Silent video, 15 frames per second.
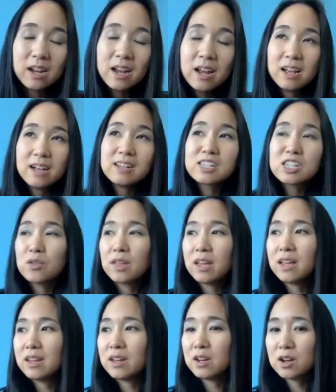And so
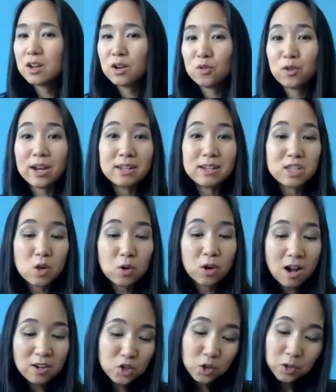then, so
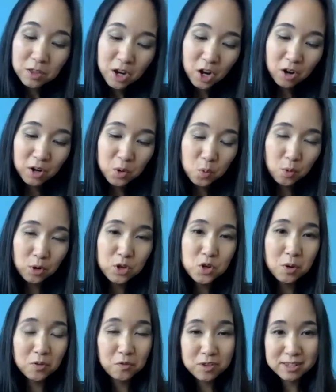concentrate in the area where you
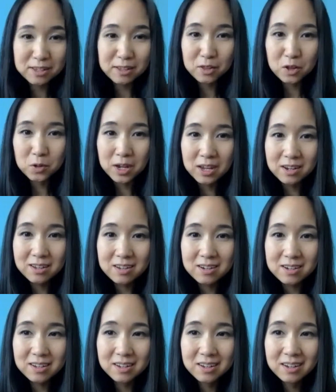are physically
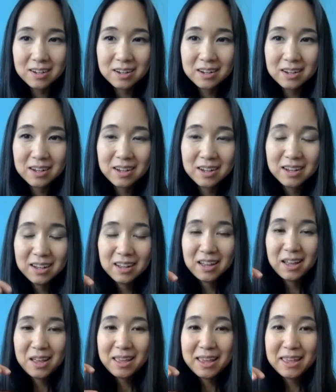located.
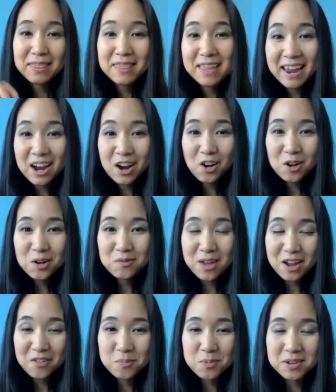In the era of
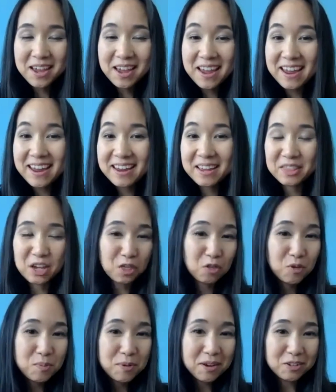FBA and like
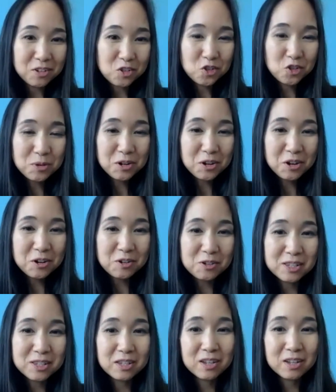3PL
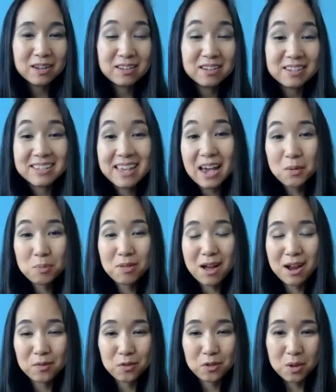distributors, does that
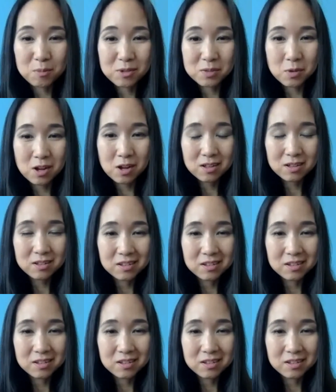apply for them as well?